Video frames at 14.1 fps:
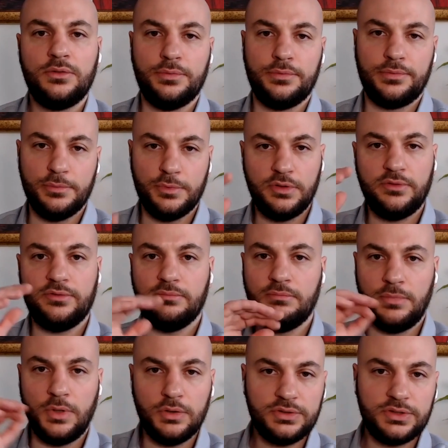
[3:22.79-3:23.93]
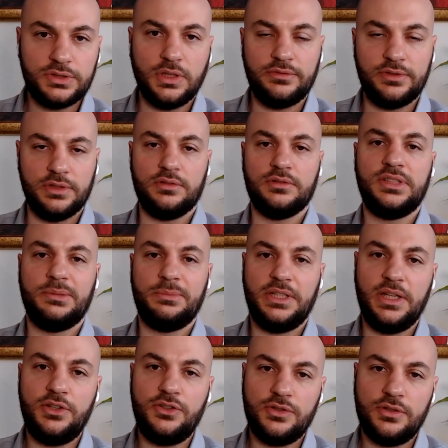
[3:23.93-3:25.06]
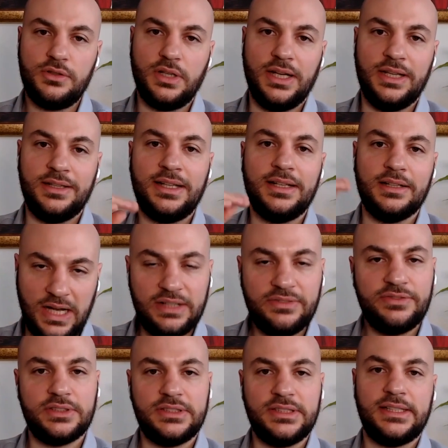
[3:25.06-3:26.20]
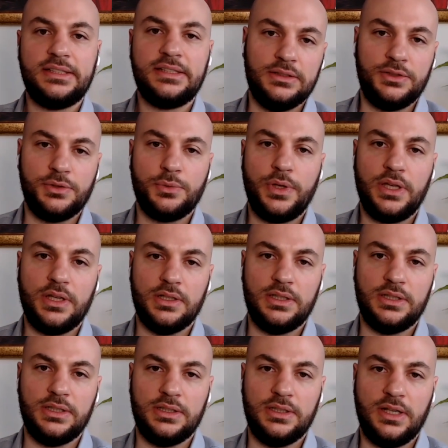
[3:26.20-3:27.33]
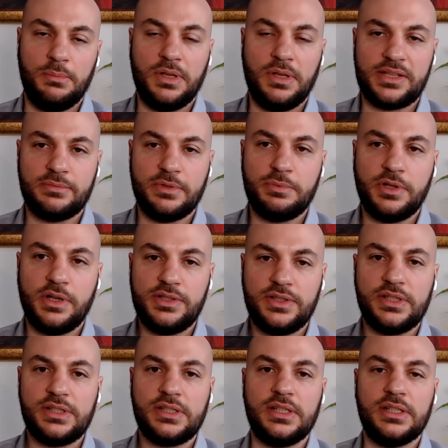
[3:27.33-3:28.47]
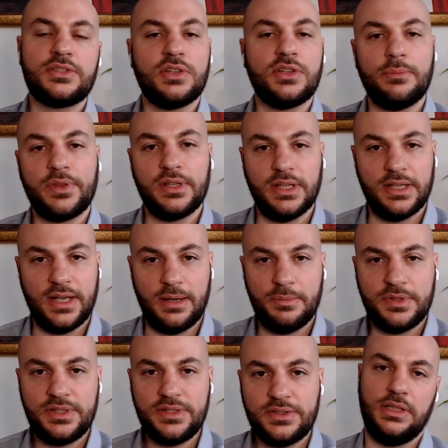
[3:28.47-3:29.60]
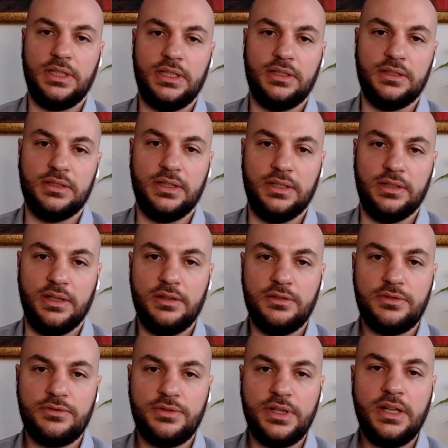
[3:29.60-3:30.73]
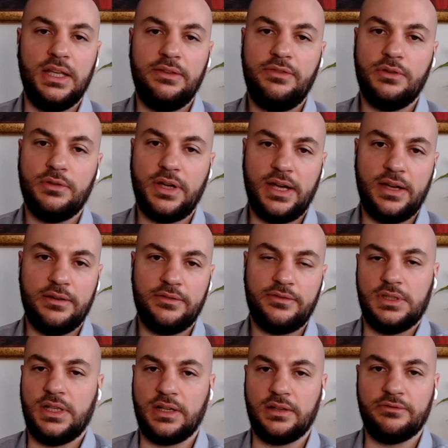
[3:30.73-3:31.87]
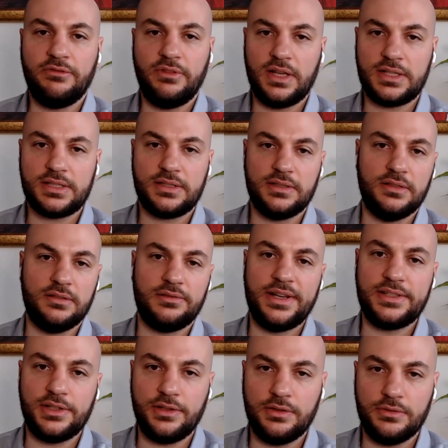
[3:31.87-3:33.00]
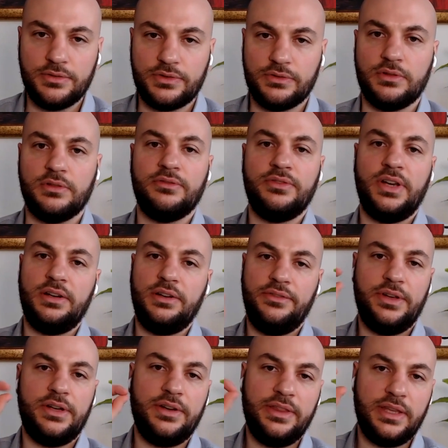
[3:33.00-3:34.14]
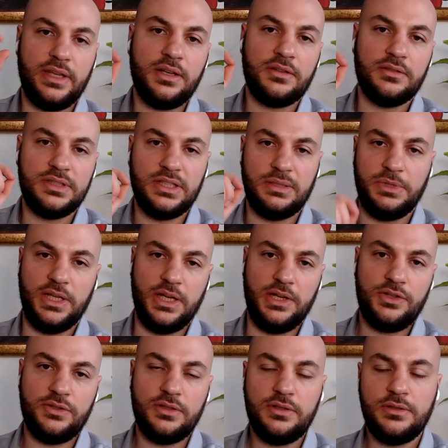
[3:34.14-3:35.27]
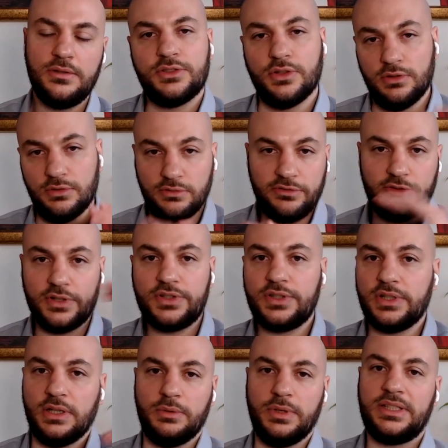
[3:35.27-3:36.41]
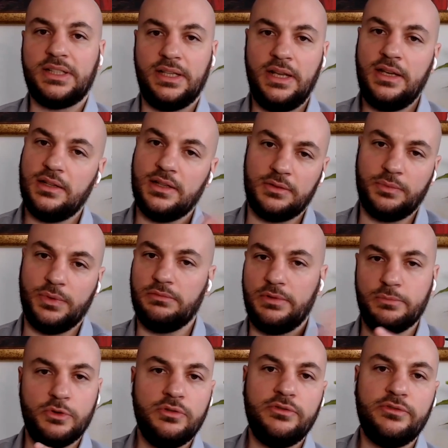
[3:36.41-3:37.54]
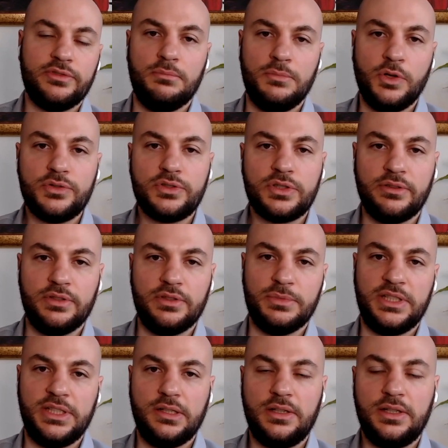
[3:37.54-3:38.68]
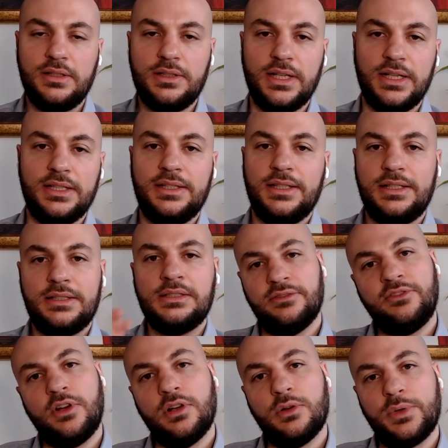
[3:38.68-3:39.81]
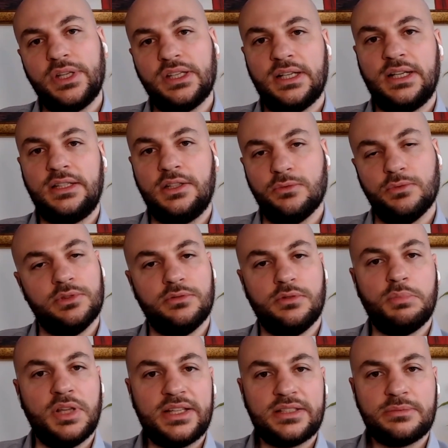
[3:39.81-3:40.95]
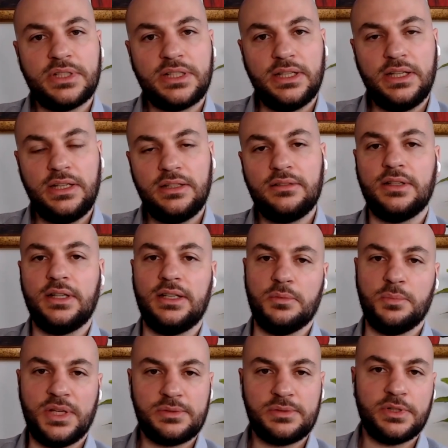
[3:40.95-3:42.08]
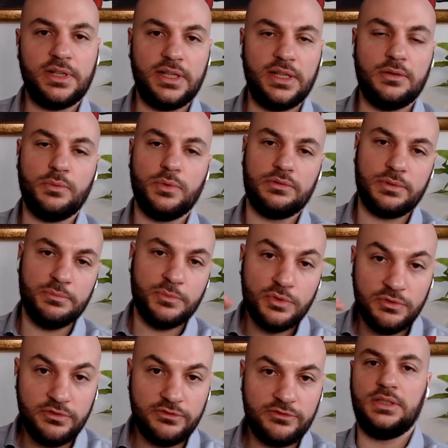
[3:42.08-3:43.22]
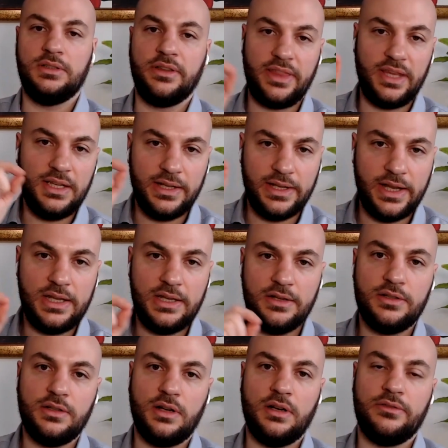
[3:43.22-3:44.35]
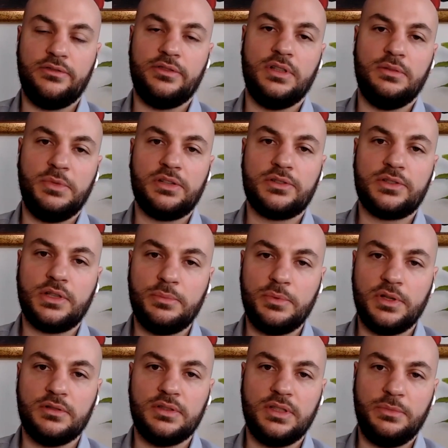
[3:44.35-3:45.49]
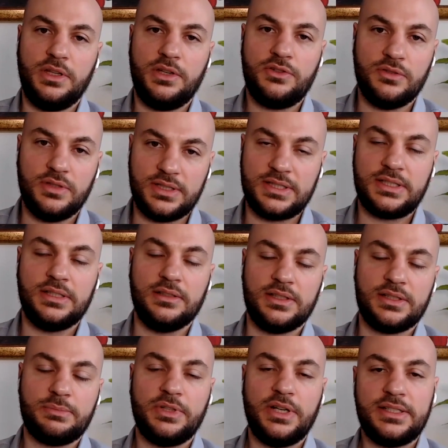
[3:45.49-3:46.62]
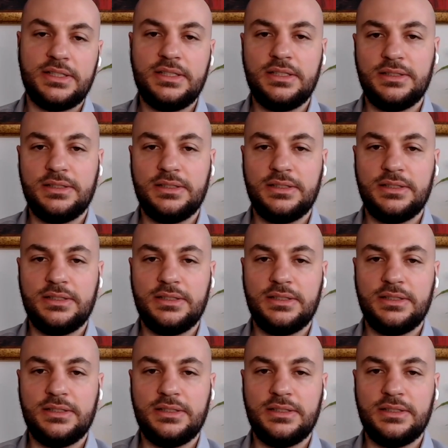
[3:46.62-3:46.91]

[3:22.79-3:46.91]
to remove most of the contamination, and then after that doing a plasma process is something that happens in the industry. If you have like flux residues or very, very thick contamination. So you do first a wet cleaning that will remove most of the material. And then following that, you will do a plasma cleaning, and the plasma cleaning will remove the thin layer of microscopic contamination that still is present.